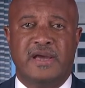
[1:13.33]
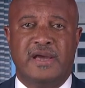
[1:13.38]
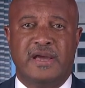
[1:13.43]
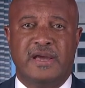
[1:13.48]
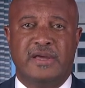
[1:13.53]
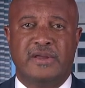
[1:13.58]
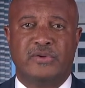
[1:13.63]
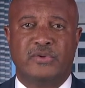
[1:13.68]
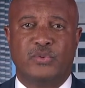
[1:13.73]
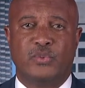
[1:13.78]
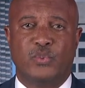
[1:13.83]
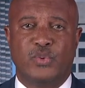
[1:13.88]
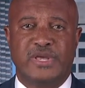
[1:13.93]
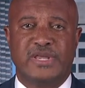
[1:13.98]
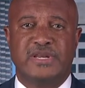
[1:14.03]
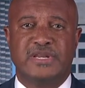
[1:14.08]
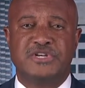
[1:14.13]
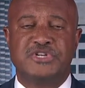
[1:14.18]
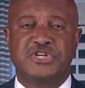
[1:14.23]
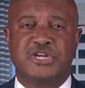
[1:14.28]
and
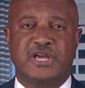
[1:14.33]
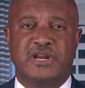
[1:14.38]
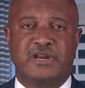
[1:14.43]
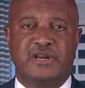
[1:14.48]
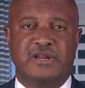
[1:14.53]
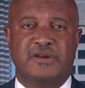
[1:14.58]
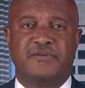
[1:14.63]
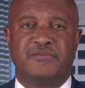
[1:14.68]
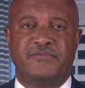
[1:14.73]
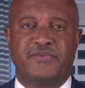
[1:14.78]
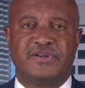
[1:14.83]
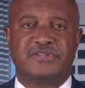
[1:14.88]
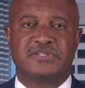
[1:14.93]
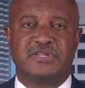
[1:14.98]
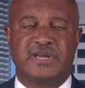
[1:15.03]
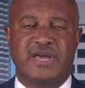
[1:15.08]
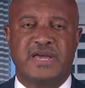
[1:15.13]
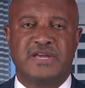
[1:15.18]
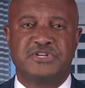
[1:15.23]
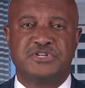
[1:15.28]
we initiated an
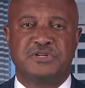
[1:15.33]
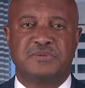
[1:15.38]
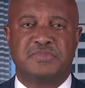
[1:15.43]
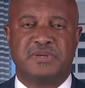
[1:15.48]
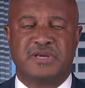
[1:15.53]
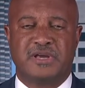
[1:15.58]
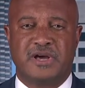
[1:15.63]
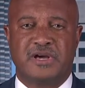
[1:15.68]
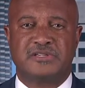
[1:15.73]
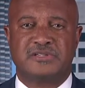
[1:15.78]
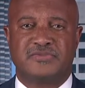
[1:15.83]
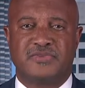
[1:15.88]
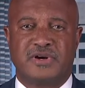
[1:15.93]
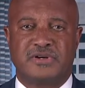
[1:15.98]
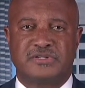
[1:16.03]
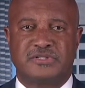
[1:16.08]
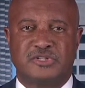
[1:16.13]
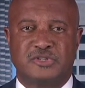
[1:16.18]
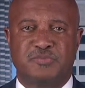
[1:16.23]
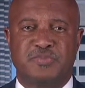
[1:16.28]
investigation because of
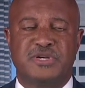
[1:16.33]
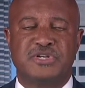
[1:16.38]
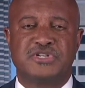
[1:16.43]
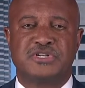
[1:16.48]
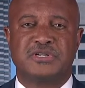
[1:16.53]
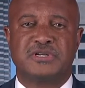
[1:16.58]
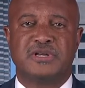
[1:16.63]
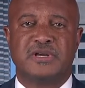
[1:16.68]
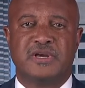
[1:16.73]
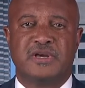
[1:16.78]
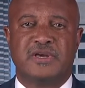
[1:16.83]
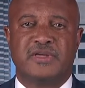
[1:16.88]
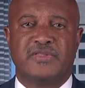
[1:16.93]
our suspicion